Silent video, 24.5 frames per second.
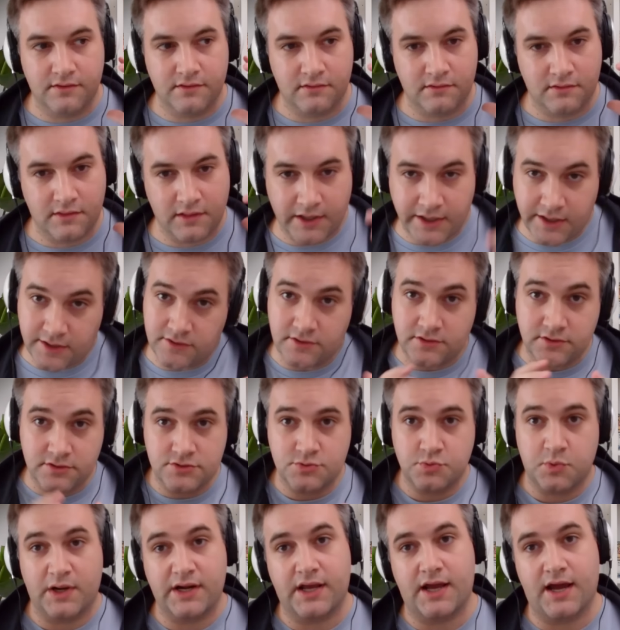like
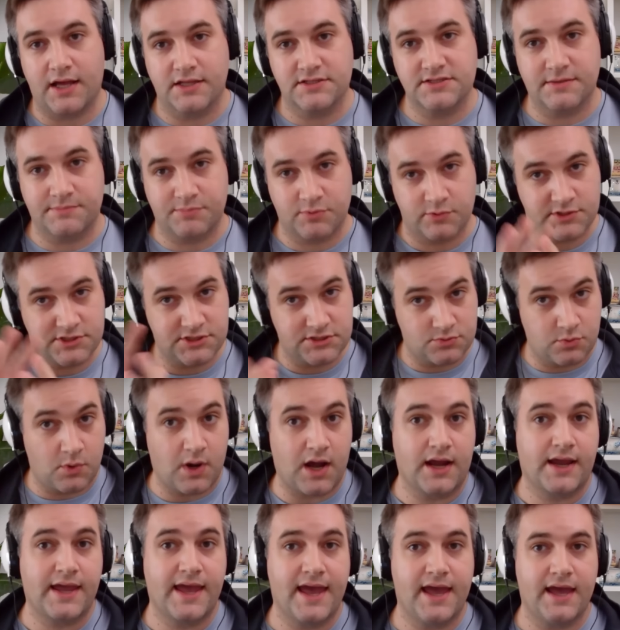there's one concept which is
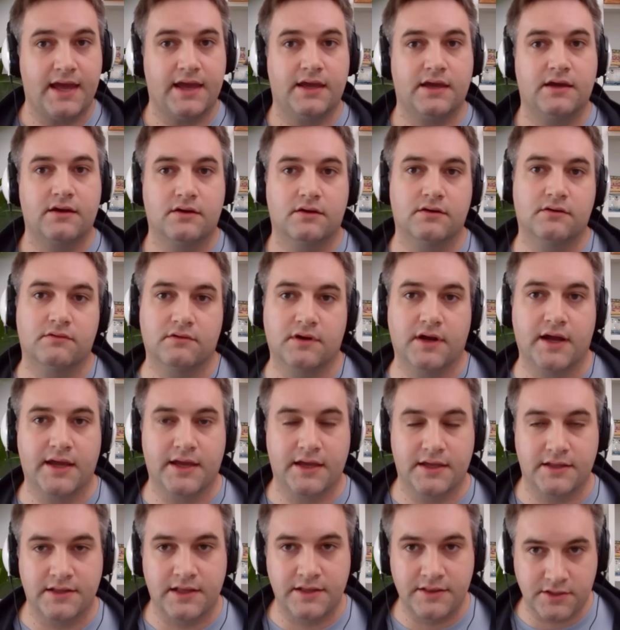wok hei, right?
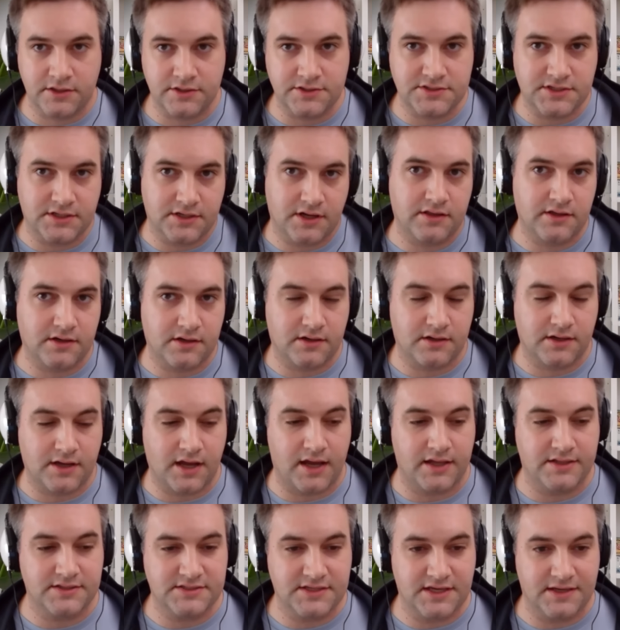And then there's another
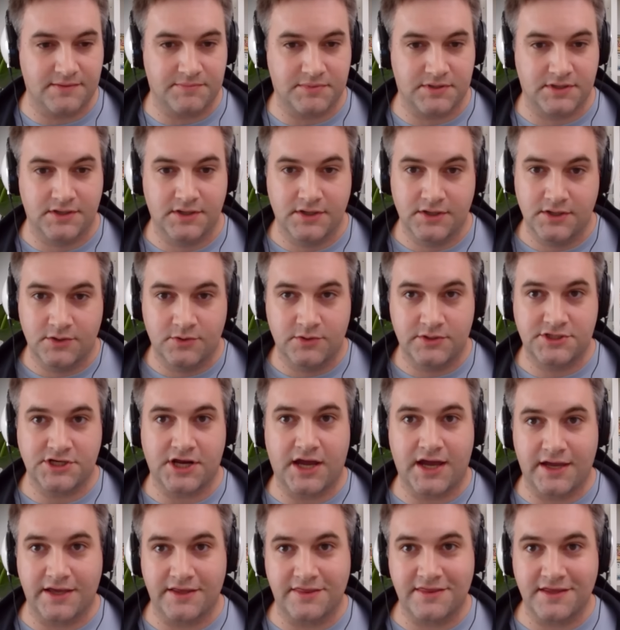concept which
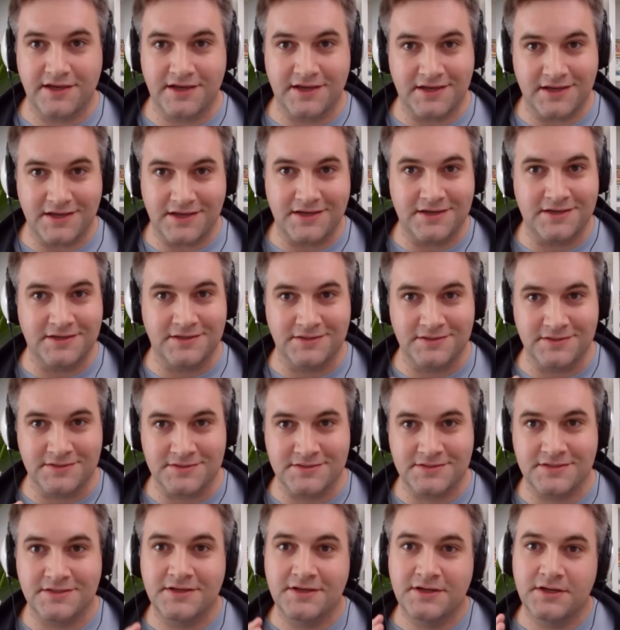I think
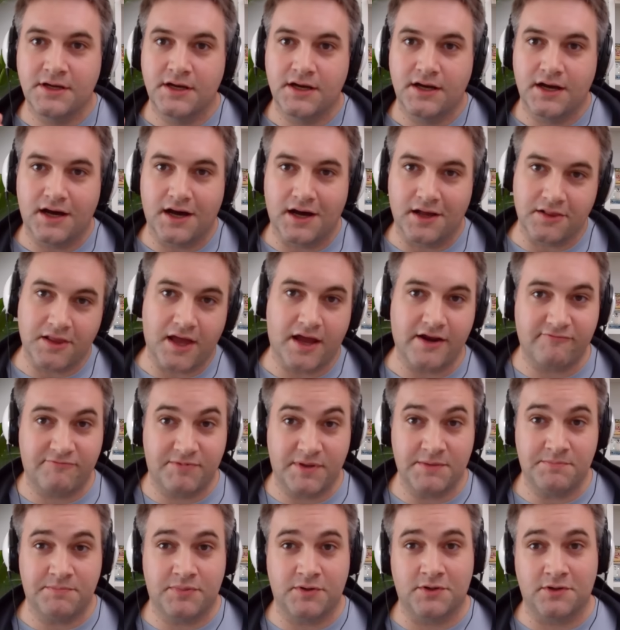is a lot of
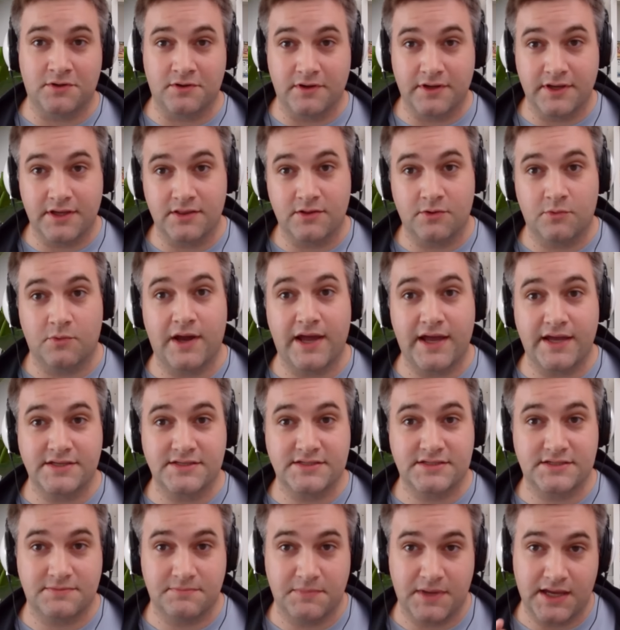people in the
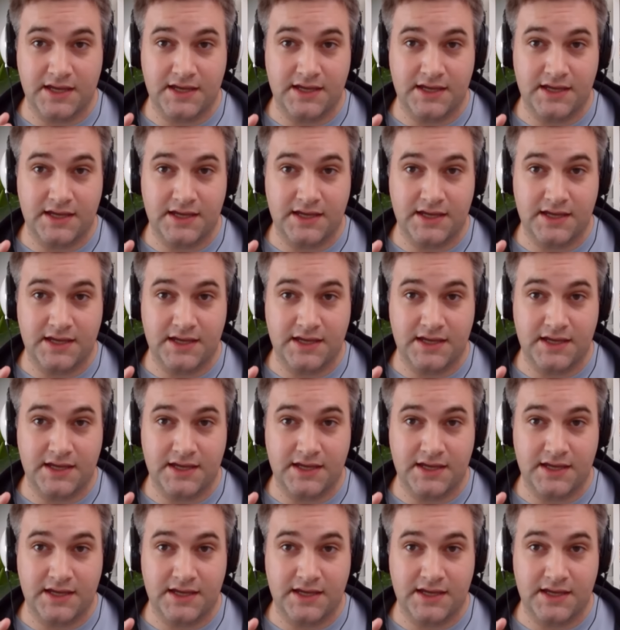West